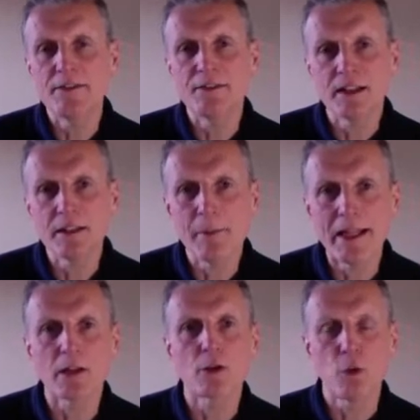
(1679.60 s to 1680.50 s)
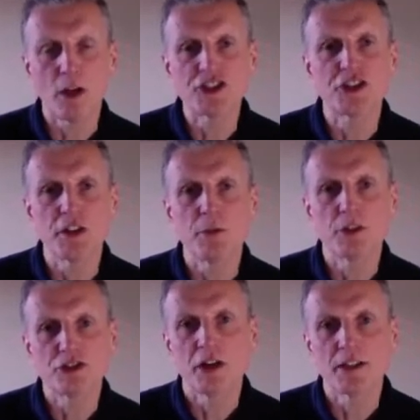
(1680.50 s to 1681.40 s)
fundamental question that
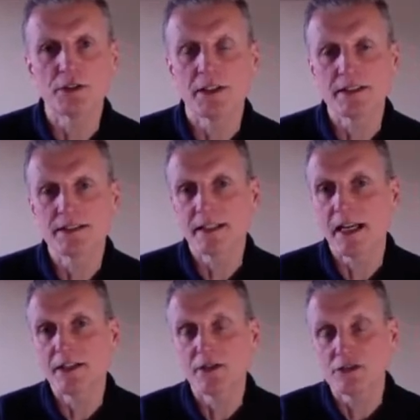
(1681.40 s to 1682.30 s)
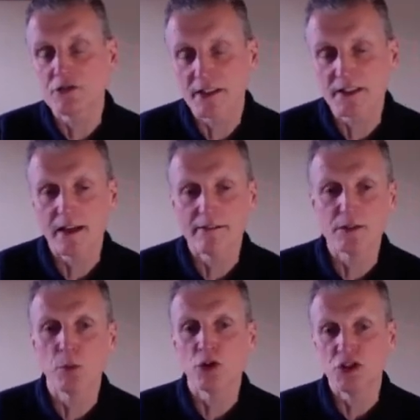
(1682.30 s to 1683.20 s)
we're trying to understand or address there
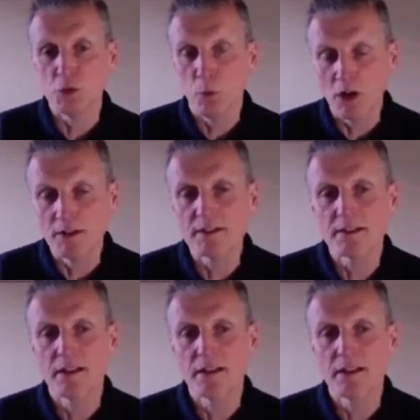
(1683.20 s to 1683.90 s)
is, what do you want?